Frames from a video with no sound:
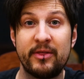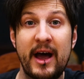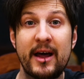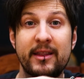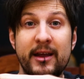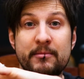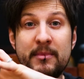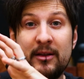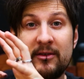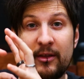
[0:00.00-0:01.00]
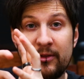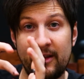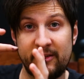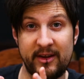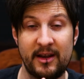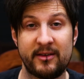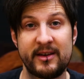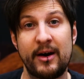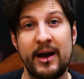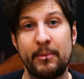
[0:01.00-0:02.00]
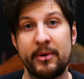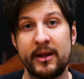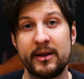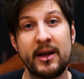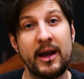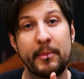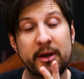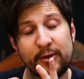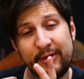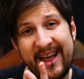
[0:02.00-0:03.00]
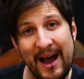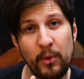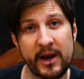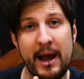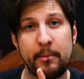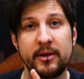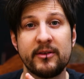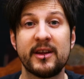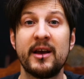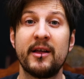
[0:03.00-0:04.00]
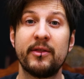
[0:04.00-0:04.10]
that then means that this scene is now happening, and because that one happens,